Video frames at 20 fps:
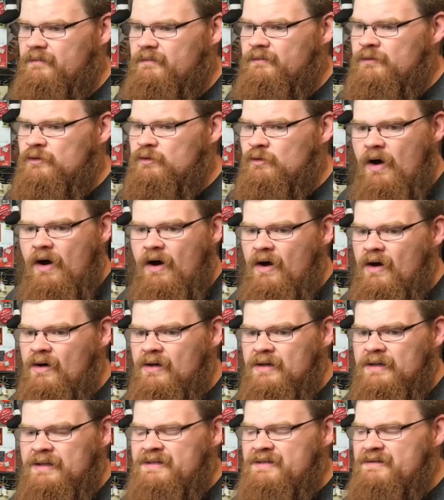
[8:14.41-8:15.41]

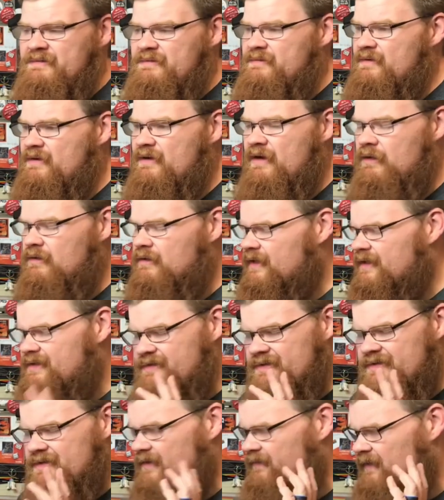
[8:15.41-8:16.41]
draw and all
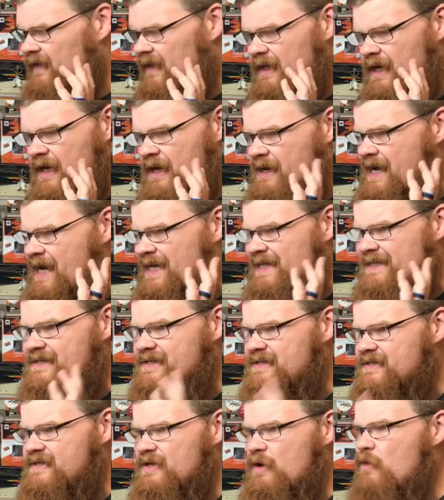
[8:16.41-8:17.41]
kinds of stuff. I had
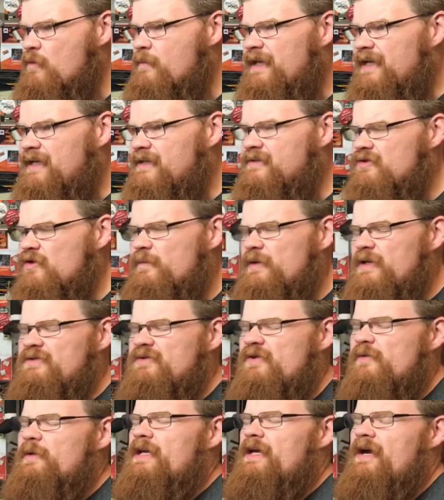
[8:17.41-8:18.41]
so
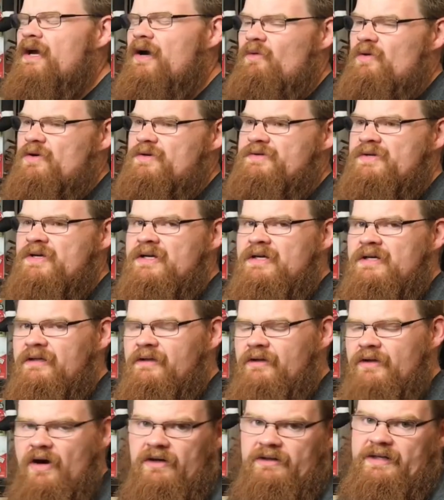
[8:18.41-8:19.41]
many hours
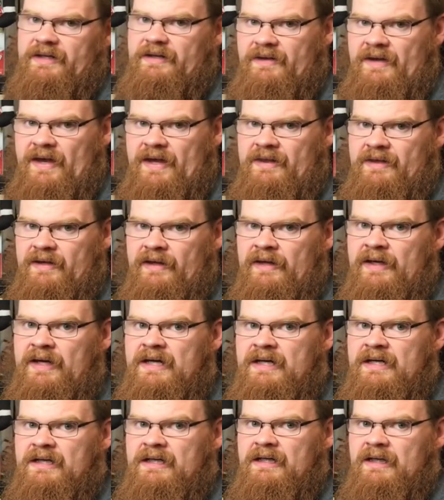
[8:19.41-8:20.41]
logged into that thing.
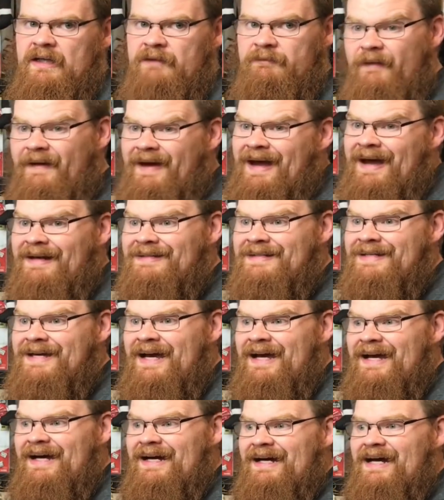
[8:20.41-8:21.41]
In fact,
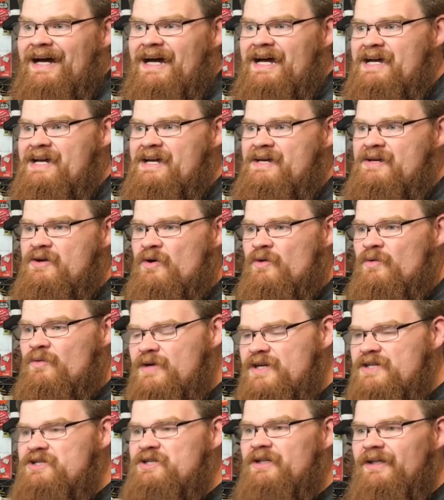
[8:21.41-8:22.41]
I
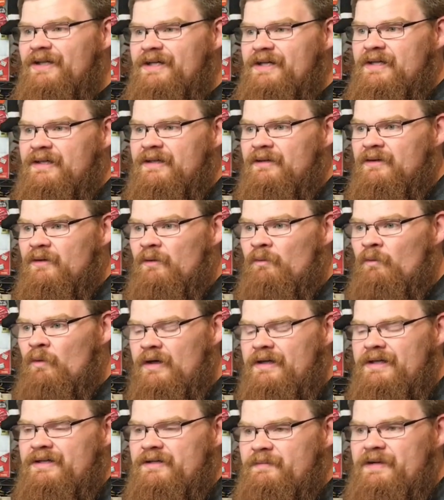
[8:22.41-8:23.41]
originally
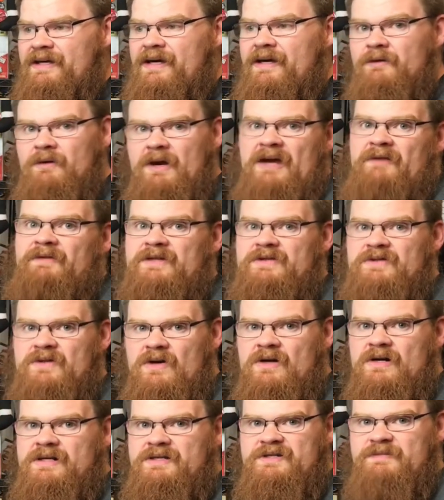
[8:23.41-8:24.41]
wanted to be a graphics
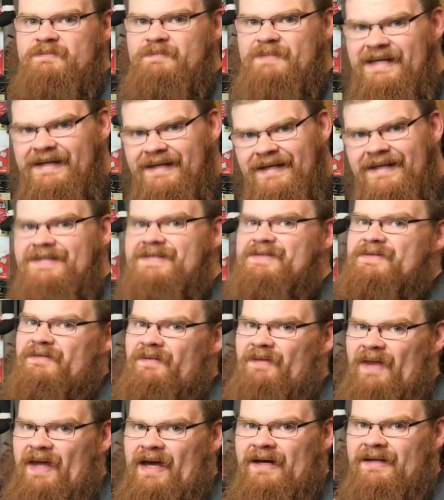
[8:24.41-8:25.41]
artist because
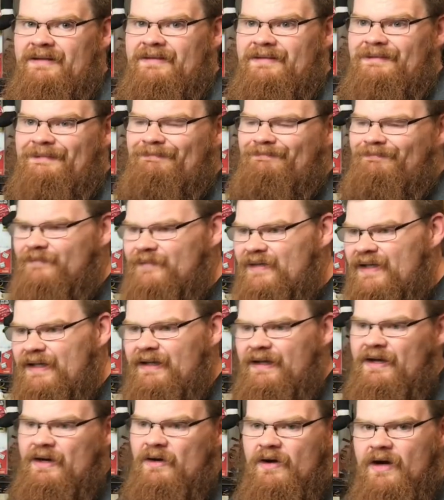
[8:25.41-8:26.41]
of that.
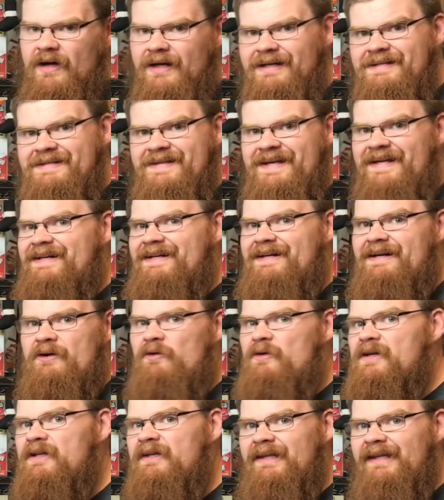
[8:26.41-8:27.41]
Now later on I decided I
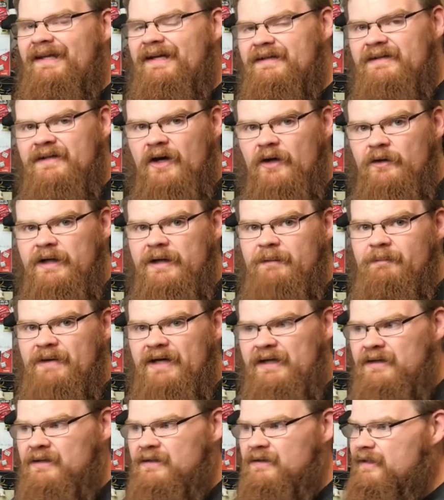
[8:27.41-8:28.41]
really liked coding
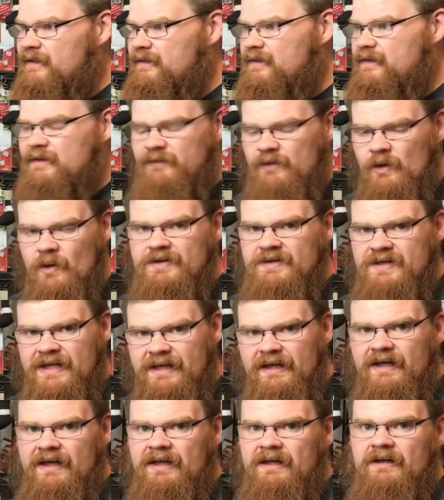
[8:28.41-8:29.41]
better, and then of course I
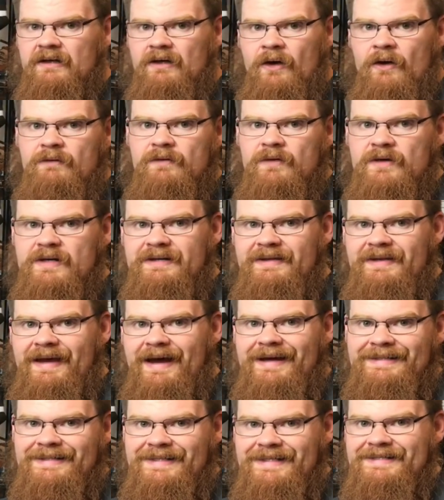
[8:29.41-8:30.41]
got over into the
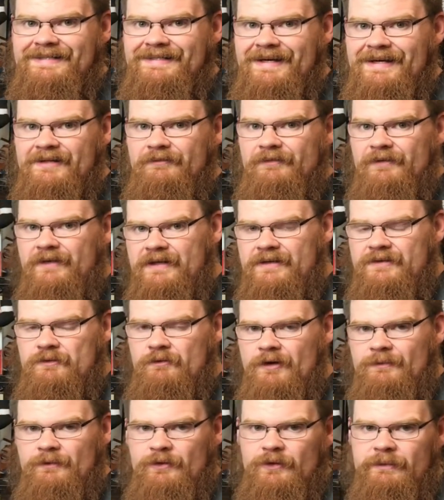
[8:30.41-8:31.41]
IT side of things
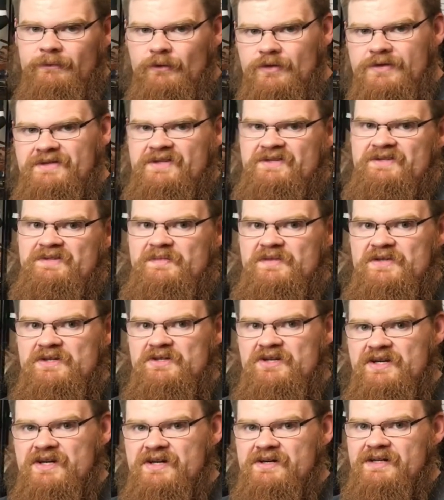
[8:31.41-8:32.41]
where I'm doing more systems
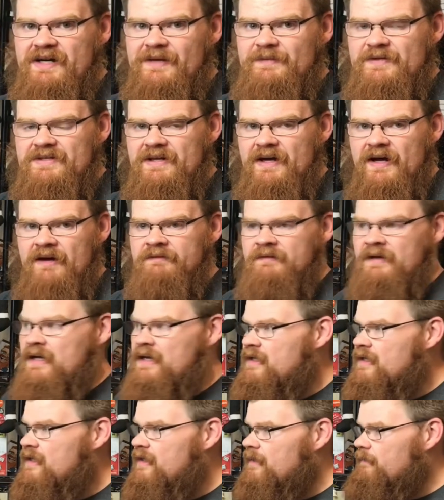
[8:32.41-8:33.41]
engineer type stuff.
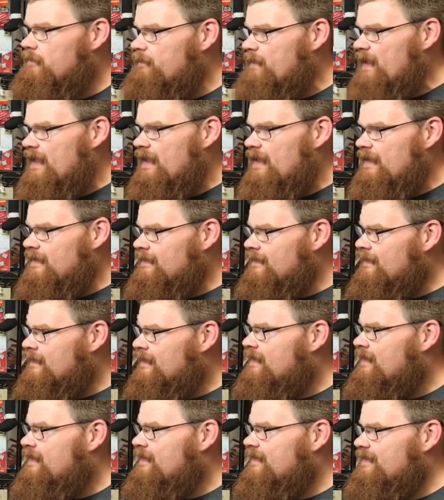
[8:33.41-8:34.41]
But
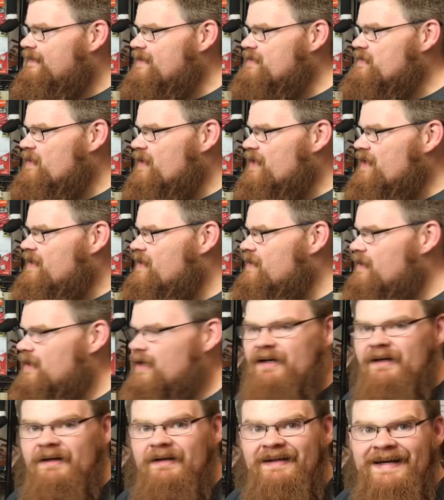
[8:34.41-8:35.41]
this right here
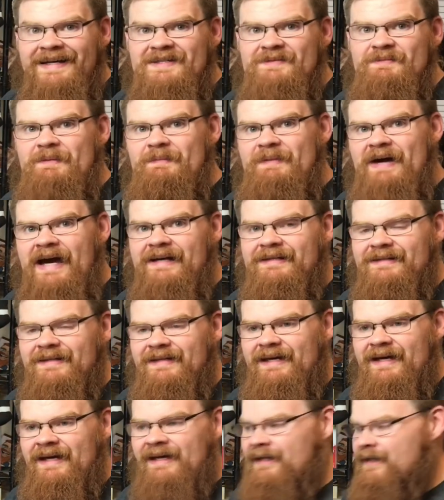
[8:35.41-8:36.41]
kind of takes me back to
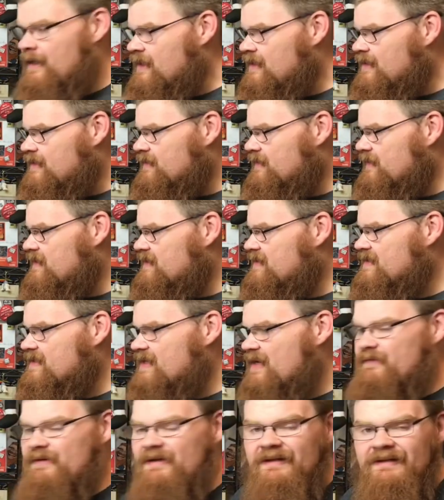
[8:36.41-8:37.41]
that. So this is
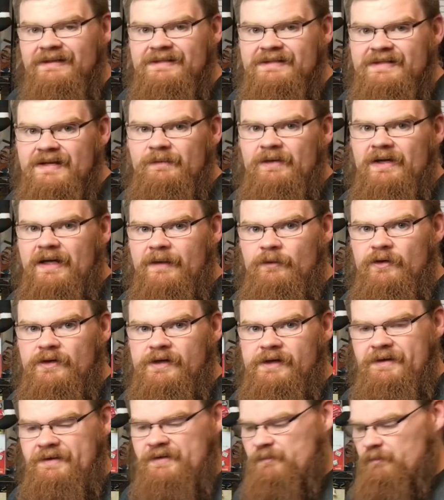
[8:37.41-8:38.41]
definitely something I'm going
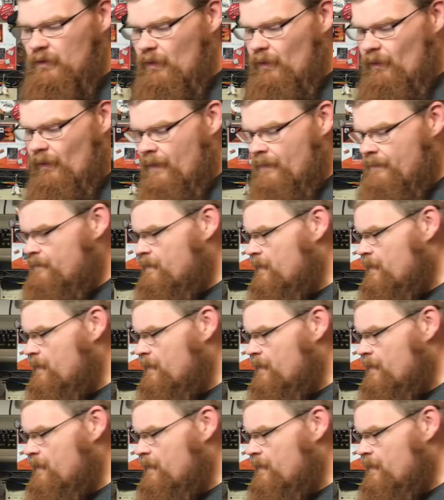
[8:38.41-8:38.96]
to explore.